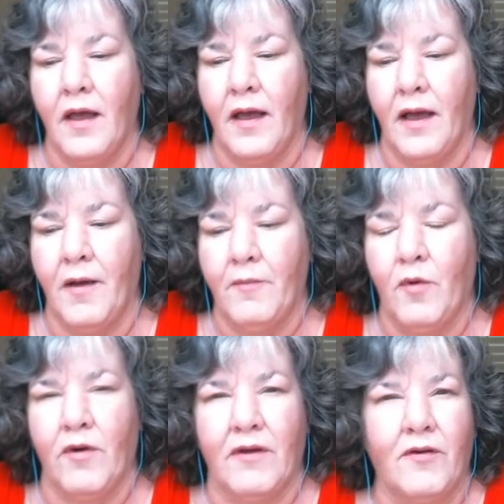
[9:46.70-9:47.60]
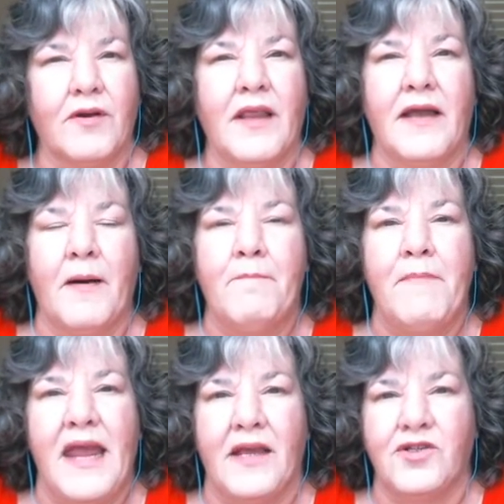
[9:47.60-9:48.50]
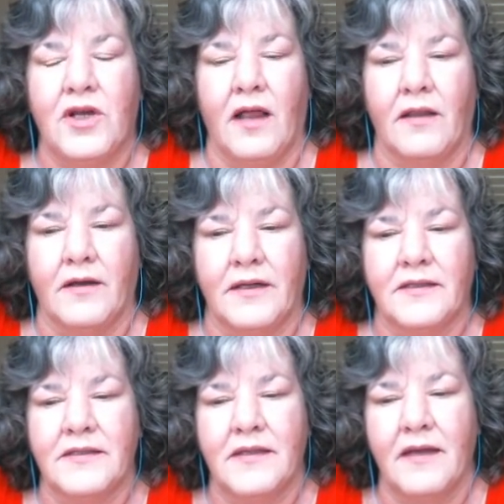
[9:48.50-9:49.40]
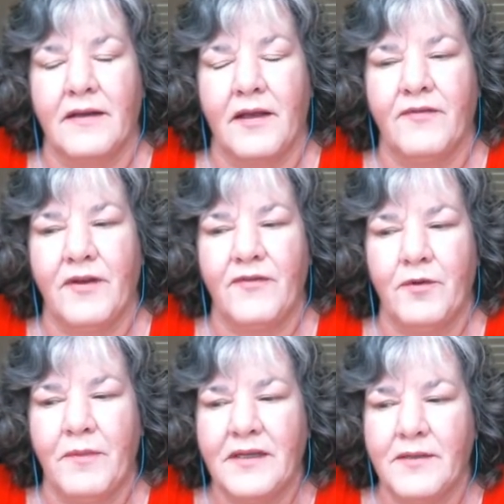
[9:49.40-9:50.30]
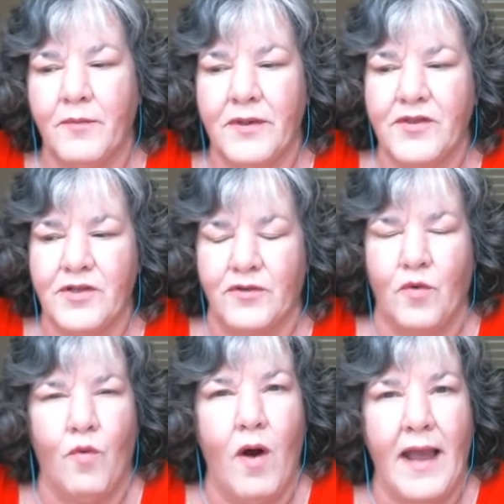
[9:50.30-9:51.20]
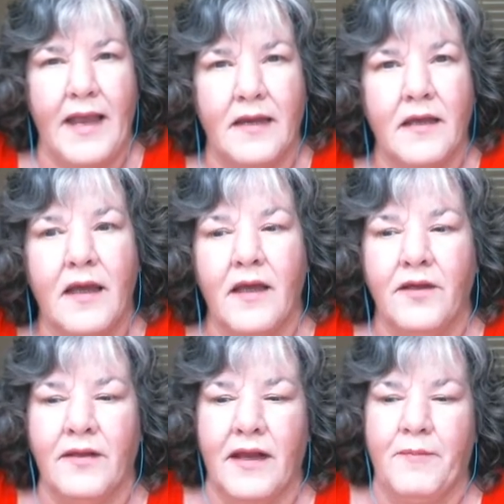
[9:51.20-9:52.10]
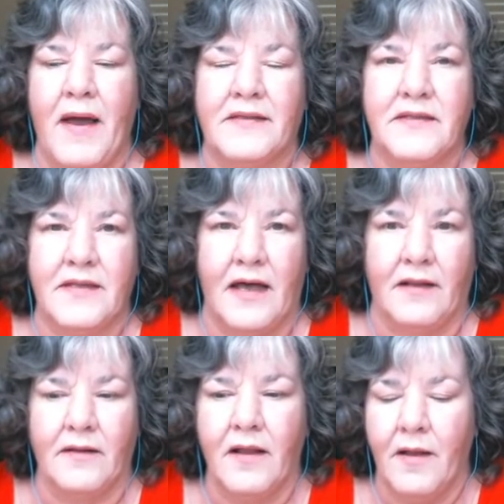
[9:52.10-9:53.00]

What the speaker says: or like a beige color. Instead, if you mix them with just white, you'll get a pastel.